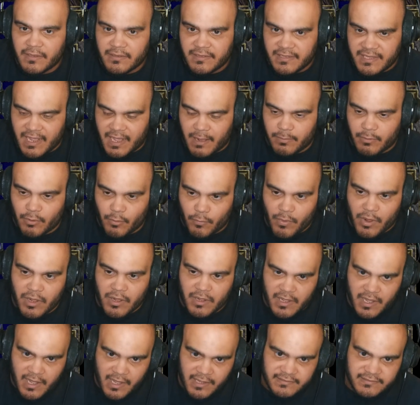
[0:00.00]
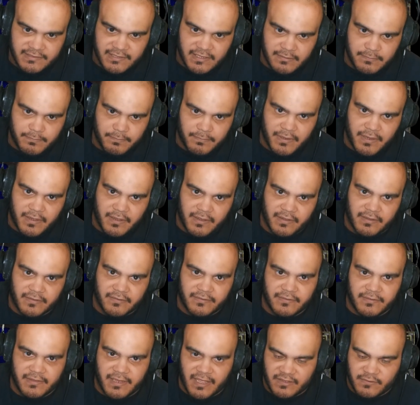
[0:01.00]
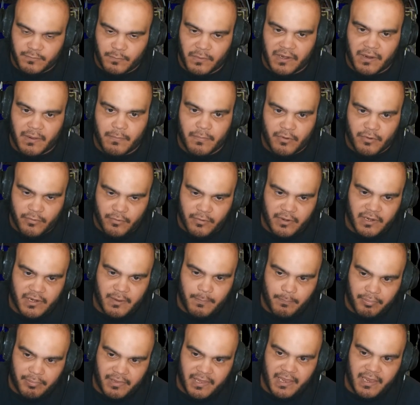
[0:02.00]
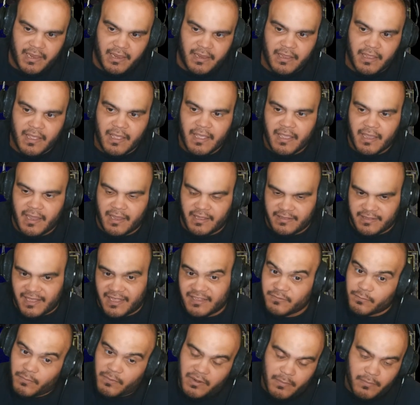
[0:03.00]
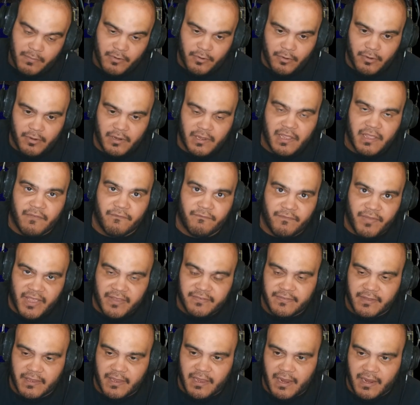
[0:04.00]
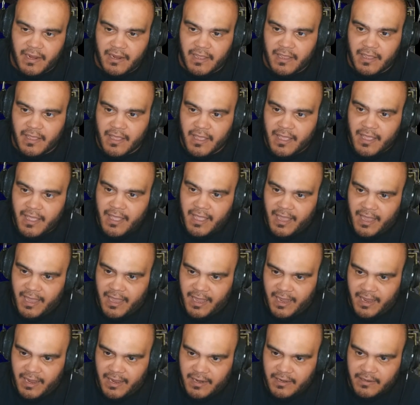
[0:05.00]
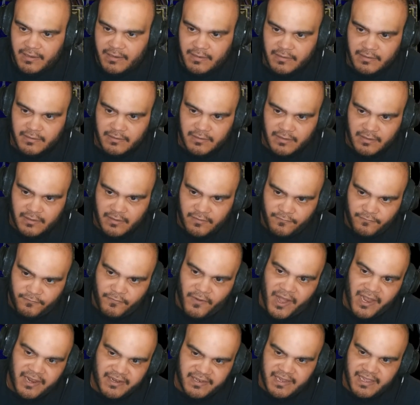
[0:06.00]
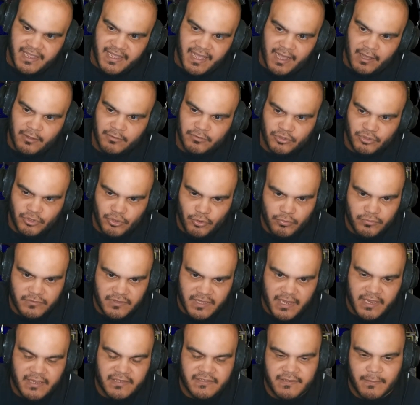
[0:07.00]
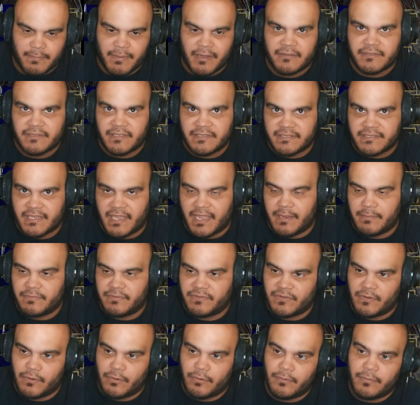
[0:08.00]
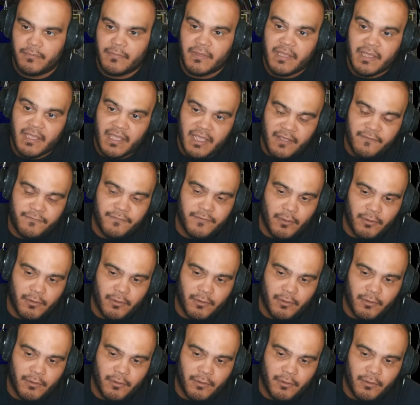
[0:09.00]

Diablo 1 content because that's what I'm currently playing and that's what I'm currently investigating and finding out new things about this game. So if